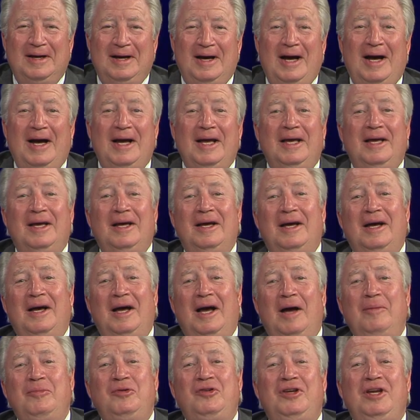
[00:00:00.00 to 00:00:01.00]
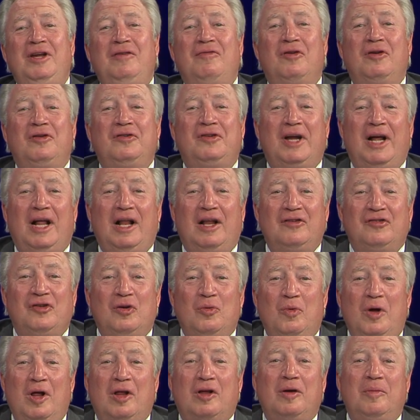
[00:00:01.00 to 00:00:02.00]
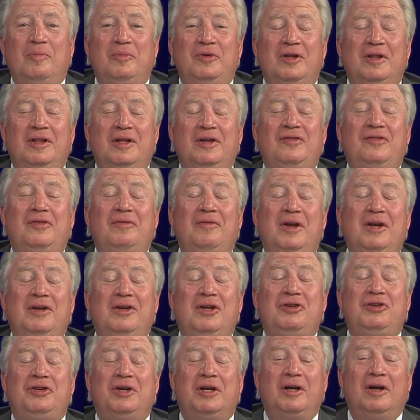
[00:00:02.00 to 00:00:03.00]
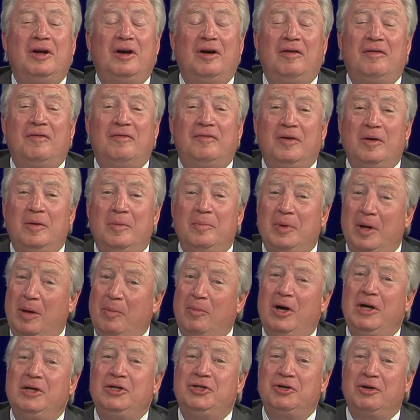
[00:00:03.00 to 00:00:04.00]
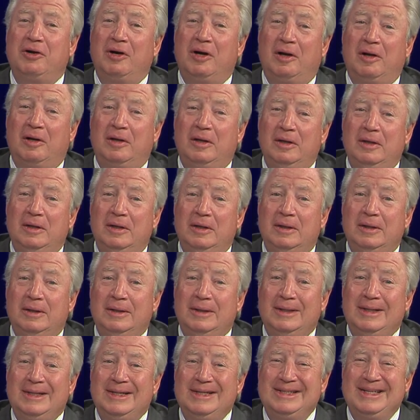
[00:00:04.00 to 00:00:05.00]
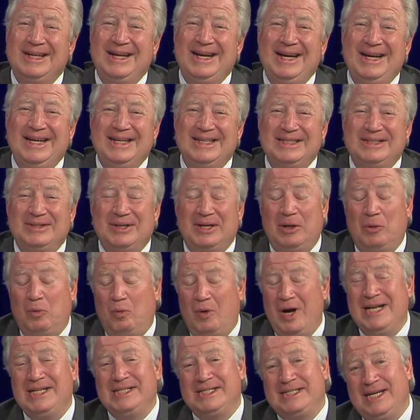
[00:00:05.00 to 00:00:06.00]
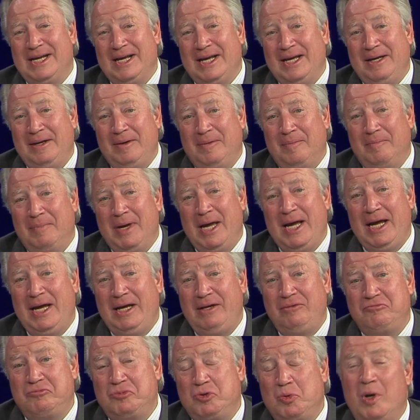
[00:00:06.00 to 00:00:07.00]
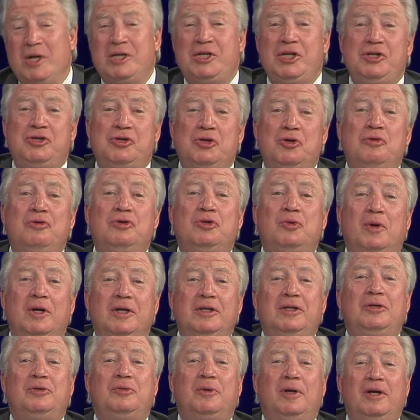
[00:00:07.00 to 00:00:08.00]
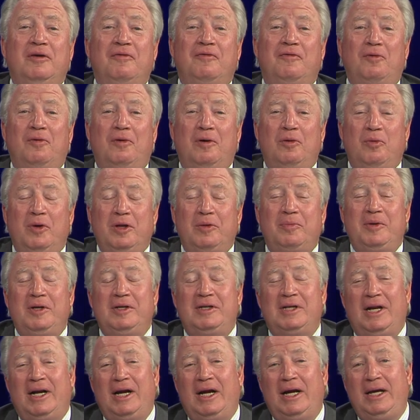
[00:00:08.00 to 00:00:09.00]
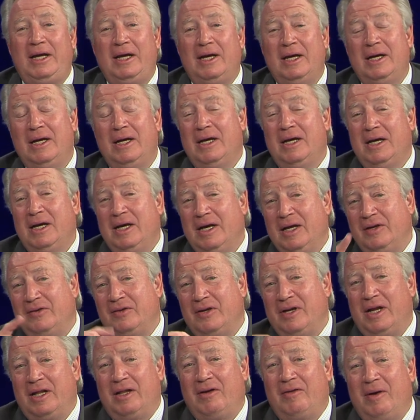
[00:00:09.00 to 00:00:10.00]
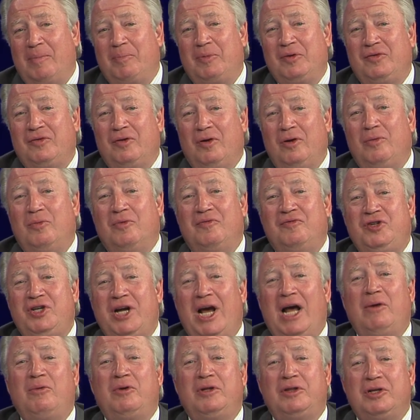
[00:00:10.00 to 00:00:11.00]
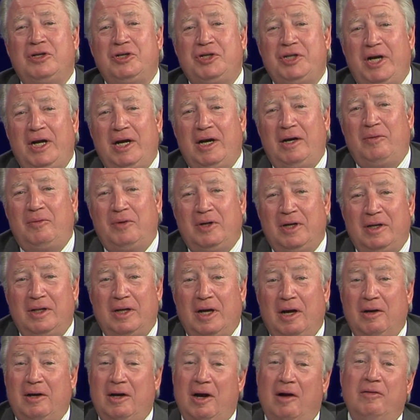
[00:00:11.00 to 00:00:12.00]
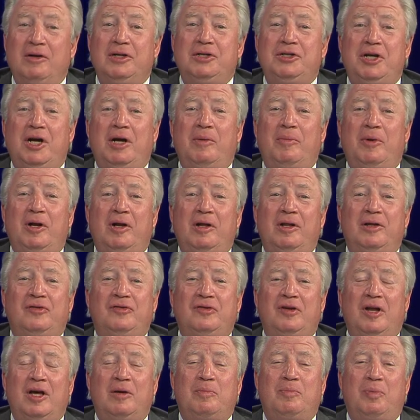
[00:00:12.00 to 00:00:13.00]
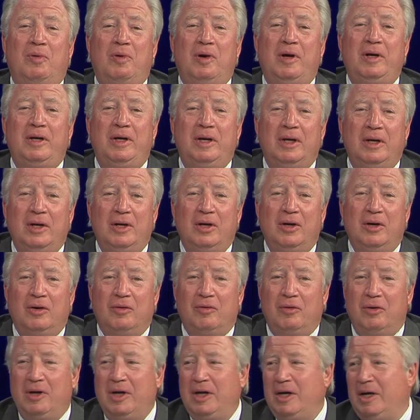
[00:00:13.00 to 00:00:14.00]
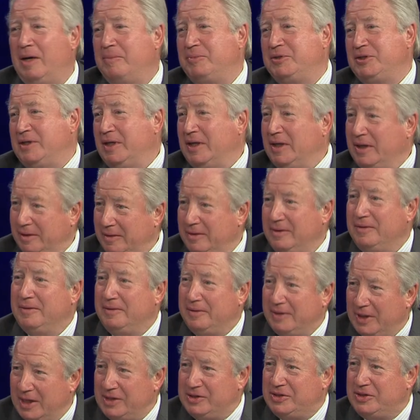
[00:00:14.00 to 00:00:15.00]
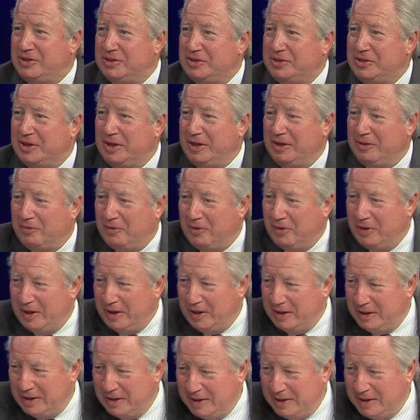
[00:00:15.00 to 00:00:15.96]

Hi, I'm Steve Rosales, and welcome to this edition of Belmont Journal. Today is uh, Wednesday, May 22, 2024. With me today is another episode of Chat with the Chair with our current chairman of the Select Board, Roy Epstein. Nice, nice to, to see you, Roy. Nice to